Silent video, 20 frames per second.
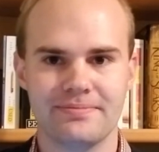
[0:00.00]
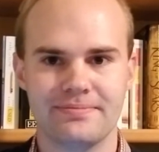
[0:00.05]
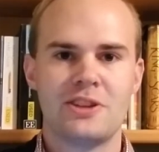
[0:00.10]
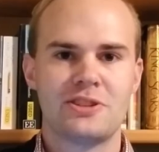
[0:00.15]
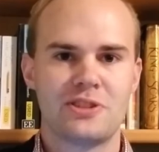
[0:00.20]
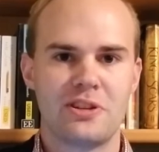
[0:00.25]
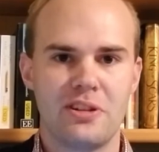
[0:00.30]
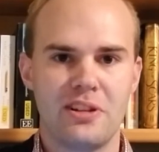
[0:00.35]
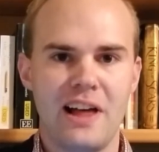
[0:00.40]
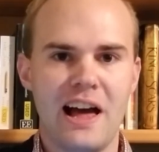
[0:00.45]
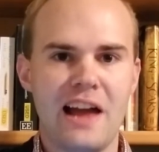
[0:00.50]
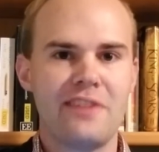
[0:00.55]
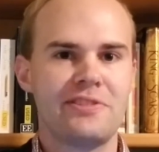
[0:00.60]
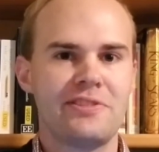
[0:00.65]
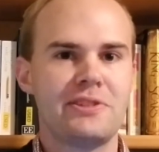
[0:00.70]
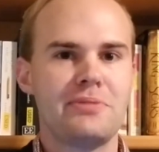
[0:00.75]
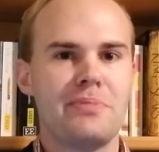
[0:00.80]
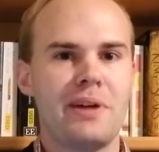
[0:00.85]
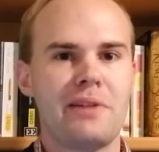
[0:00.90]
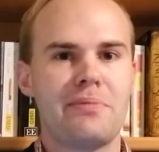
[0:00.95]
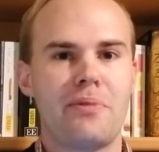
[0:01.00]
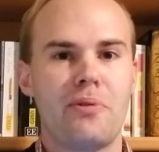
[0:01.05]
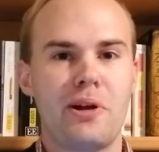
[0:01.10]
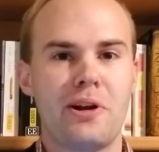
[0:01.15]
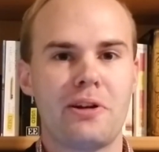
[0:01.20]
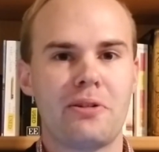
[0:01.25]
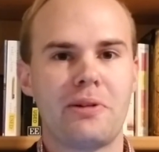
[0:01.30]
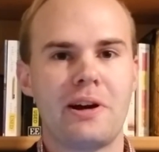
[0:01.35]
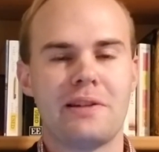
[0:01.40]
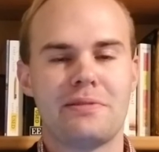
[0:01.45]
So a lot of you might
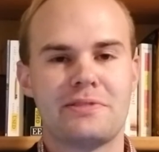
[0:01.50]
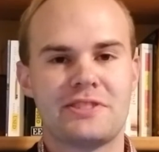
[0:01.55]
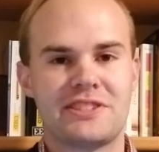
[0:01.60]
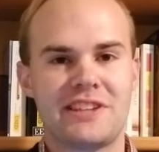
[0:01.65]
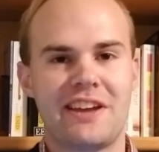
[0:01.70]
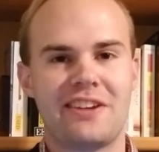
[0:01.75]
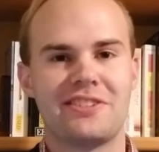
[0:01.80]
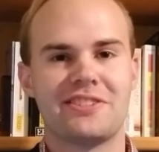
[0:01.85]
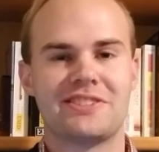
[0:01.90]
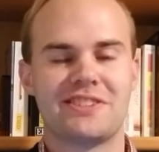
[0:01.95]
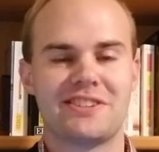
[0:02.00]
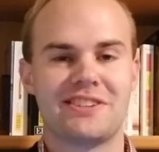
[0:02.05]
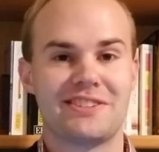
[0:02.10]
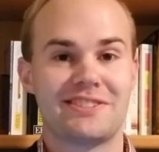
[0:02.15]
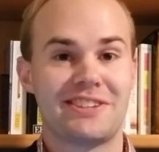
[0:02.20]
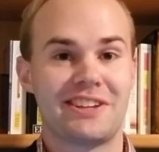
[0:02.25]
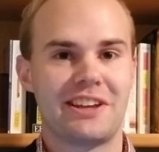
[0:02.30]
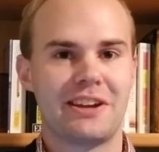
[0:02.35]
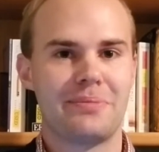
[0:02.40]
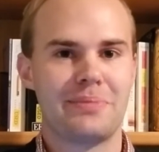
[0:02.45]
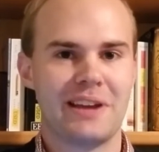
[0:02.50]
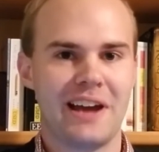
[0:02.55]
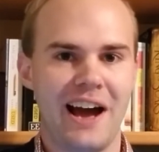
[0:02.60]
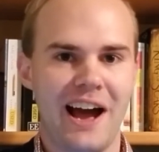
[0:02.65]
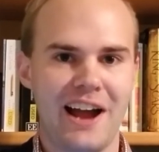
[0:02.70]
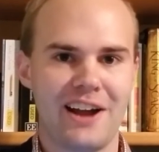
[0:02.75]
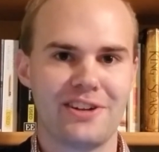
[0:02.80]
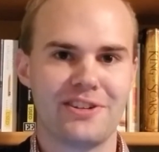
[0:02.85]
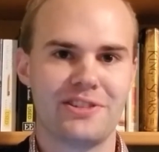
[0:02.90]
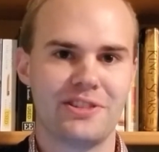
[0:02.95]
wonder why Sanderson isn't going to be
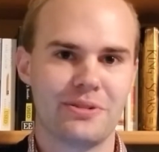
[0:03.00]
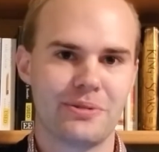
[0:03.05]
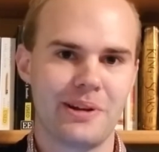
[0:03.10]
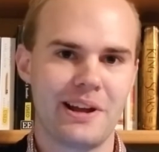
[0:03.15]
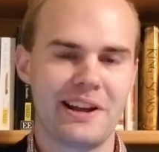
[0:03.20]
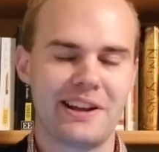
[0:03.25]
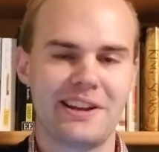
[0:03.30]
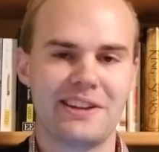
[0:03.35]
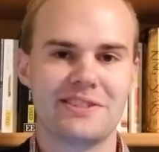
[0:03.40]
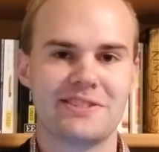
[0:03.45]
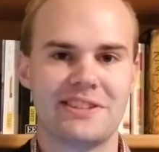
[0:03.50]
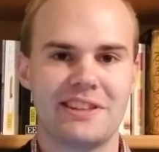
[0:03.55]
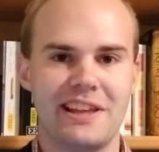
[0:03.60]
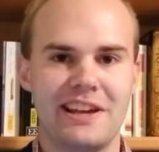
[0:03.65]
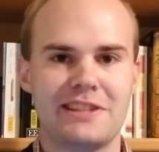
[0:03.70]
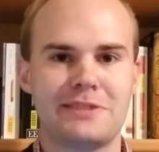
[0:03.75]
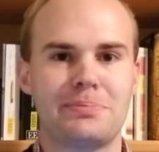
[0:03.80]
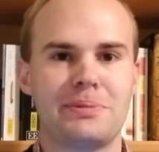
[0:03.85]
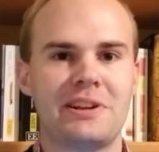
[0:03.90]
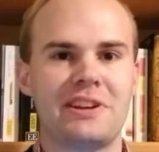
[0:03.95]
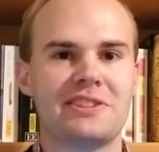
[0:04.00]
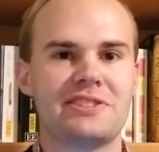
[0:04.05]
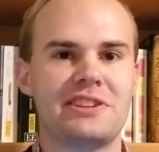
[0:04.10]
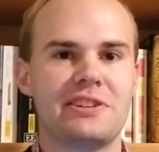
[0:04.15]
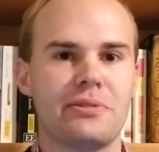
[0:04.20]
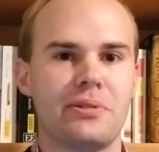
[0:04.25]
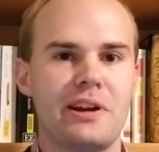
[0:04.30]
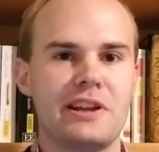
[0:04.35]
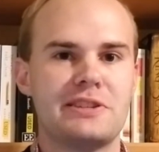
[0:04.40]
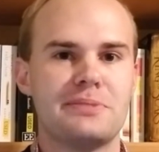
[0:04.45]
higher in the rankings, and that's because
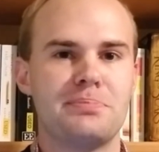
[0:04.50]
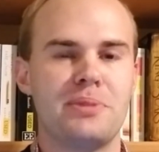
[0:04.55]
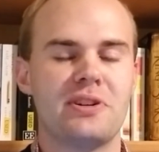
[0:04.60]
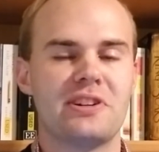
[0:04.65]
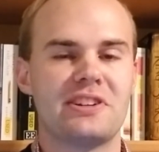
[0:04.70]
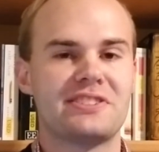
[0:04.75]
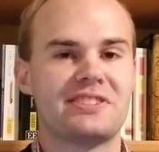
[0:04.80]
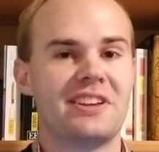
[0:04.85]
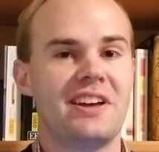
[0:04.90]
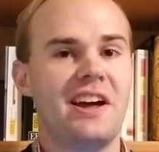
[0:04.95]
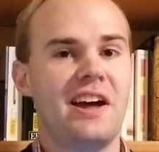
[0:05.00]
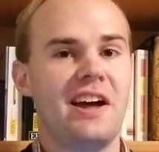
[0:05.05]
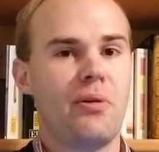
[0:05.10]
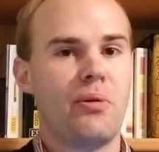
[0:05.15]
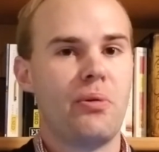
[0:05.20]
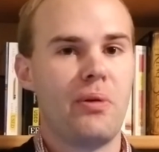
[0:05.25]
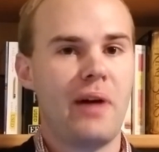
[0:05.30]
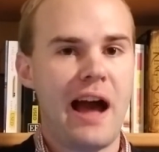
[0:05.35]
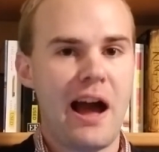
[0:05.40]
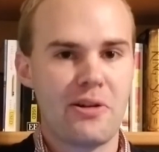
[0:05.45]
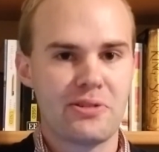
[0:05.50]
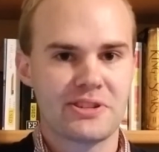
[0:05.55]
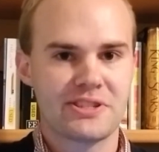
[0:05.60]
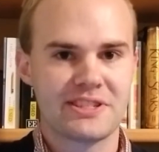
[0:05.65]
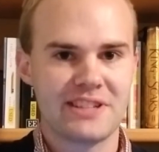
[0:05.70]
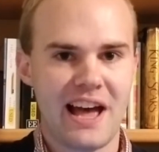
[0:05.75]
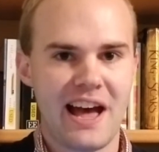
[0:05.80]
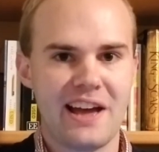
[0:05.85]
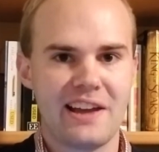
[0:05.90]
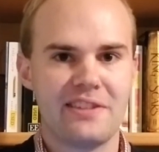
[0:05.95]
he writes books
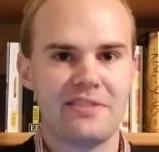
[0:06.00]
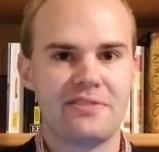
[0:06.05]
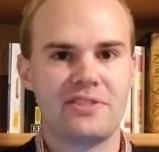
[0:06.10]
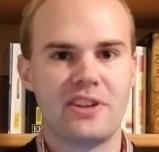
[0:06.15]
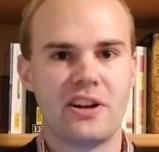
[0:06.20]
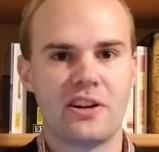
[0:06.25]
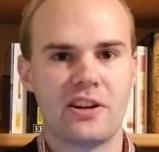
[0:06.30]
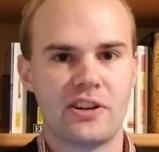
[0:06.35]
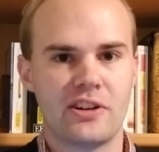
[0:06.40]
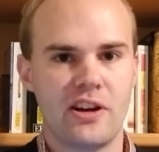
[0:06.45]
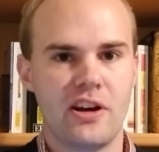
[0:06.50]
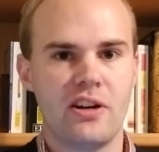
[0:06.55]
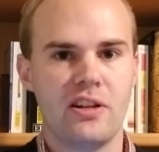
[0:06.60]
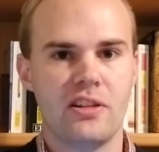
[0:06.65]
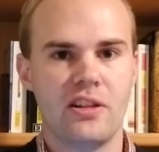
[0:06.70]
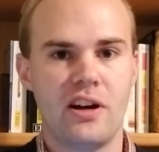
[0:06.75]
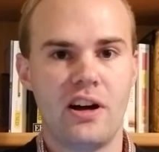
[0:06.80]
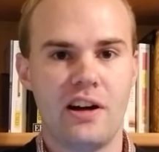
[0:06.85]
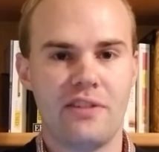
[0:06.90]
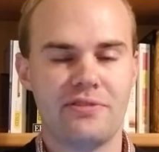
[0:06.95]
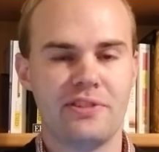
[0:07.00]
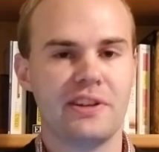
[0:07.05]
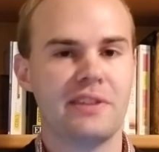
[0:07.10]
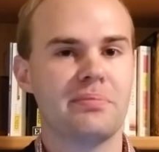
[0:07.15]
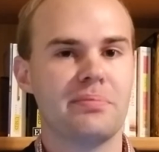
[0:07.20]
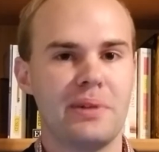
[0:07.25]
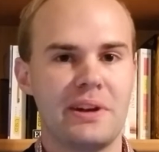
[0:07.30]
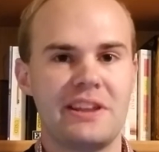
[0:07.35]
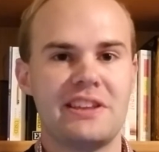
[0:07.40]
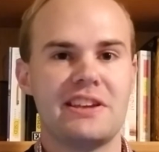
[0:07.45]
outside of young adult often,
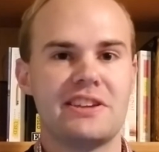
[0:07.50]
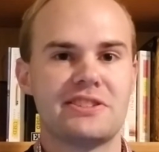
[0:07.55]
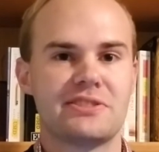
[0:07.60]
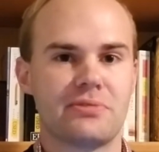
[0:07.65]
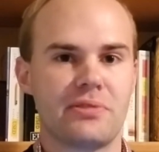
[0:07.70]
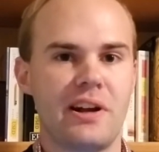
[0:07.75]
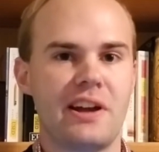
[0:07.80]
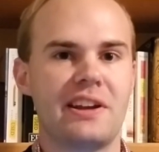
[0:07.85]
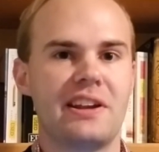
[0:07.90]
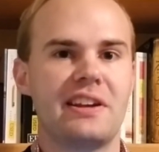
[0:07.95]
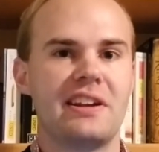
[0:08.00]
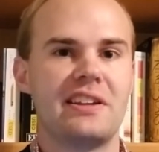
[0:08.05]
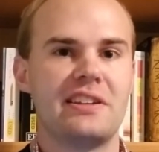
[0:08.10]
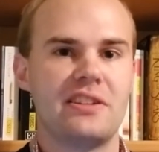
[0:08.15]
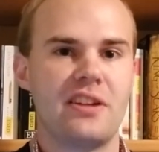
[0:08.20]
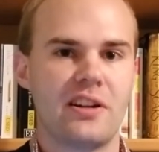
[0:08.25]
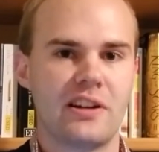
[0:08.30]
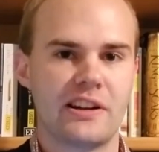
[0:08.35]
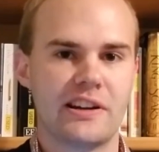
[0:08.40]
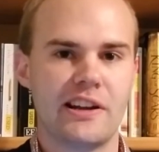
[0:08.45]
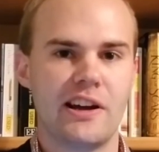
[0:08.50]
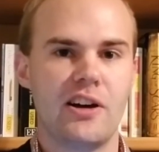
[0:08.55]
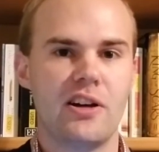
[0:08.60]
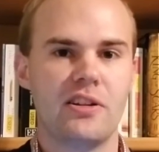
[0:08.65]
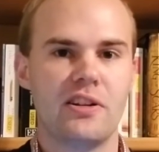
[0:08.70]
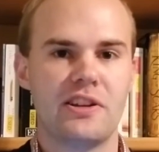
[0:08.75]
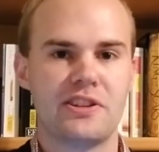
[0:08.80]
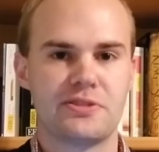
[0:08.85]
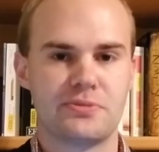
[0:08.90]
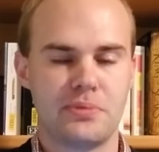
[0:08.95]
but he is writing in young
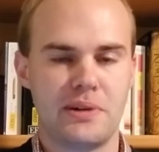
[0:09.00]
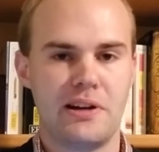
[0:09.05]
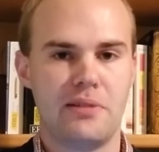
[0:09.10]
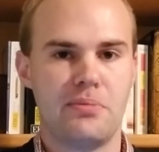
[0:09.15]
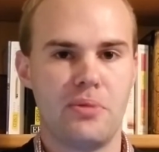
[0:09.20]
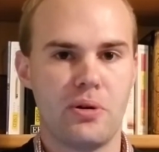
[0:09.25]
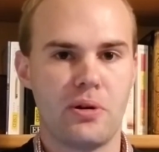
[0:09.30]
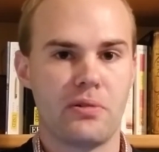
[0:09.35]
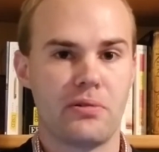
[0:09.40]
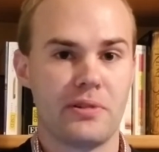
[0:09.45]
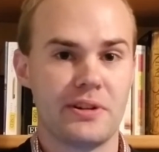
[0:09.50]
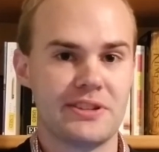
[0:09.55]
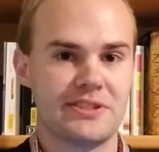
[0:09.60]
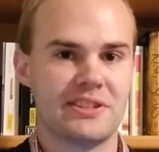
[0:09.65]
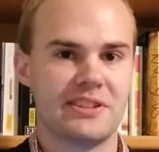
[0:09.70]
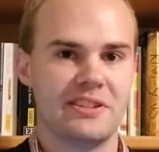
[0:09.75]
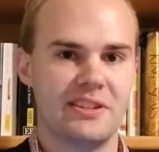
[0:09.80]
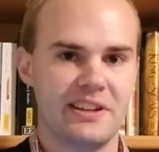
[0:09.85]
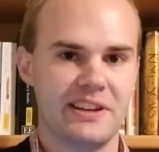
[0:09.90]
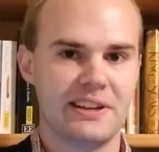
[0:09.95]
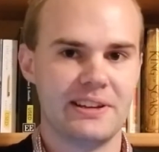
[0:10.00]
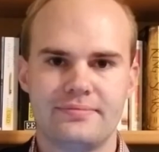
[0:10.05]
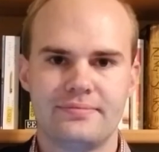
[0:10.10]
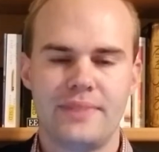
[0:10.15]
adult as well more recently.